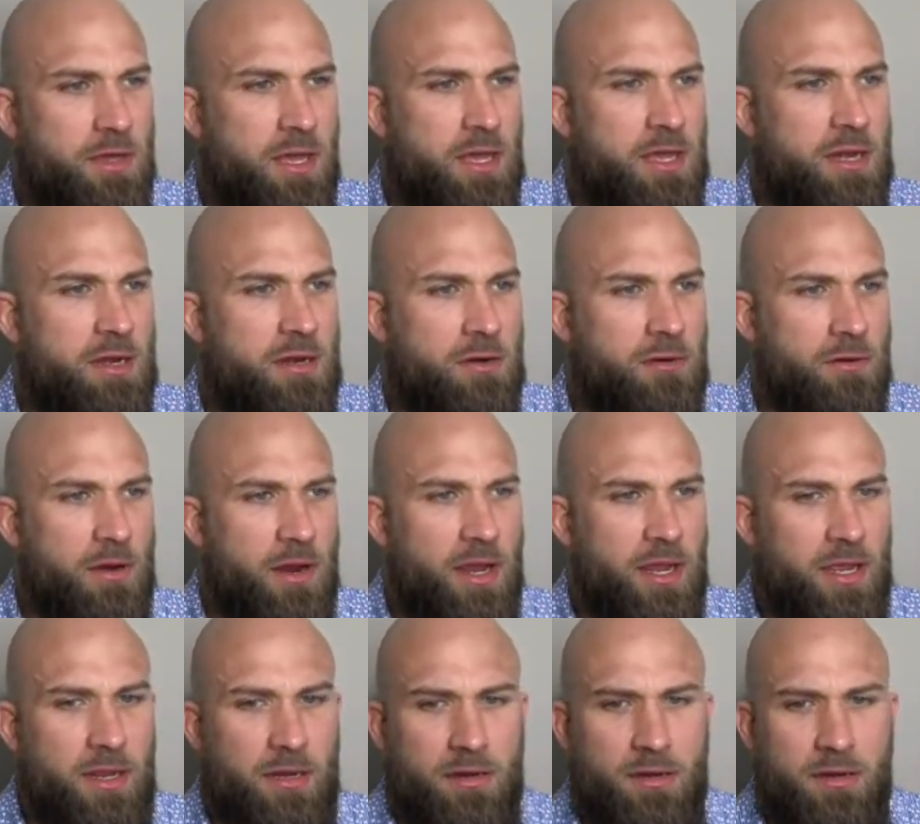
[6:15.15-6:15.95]

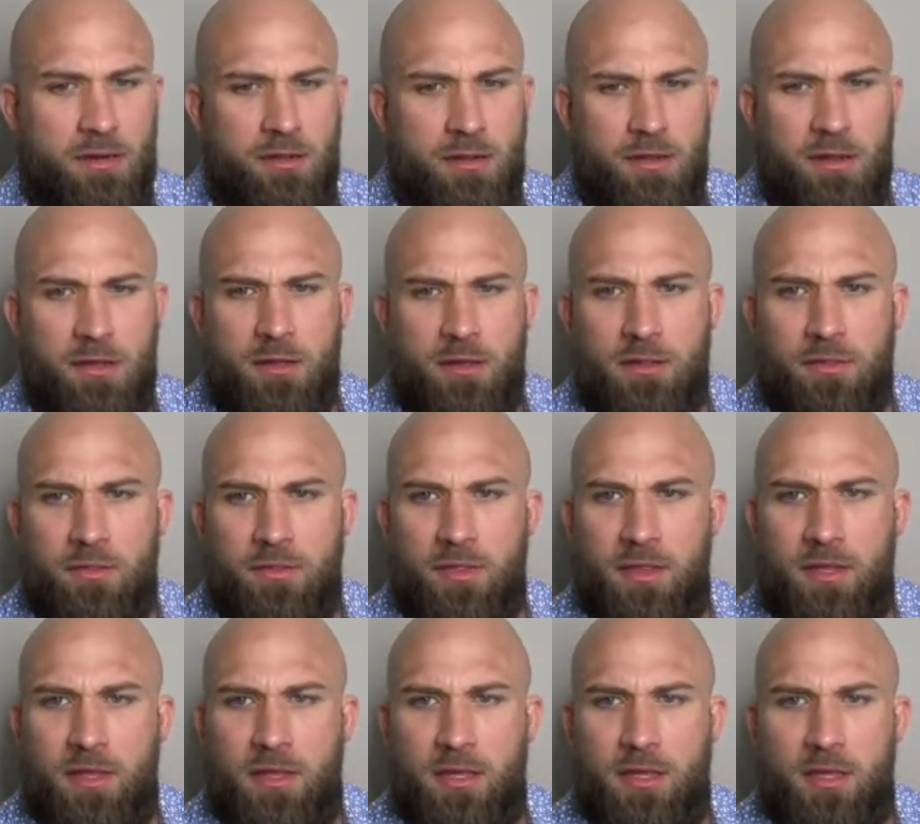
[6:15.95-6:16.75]
integrate
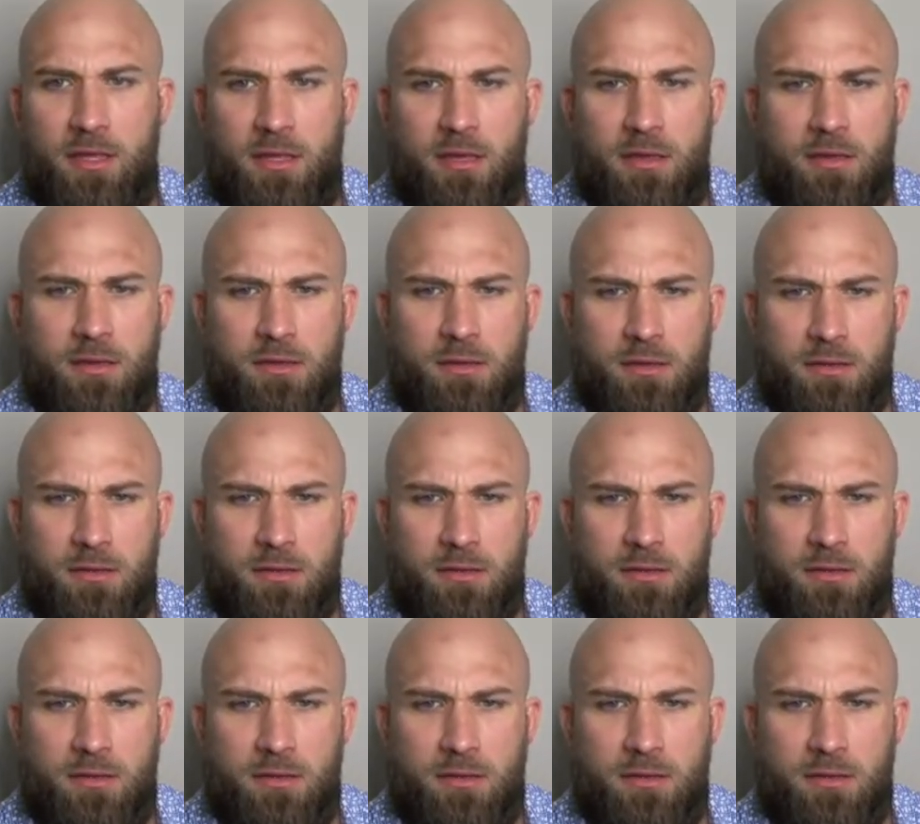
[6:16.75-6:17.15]
the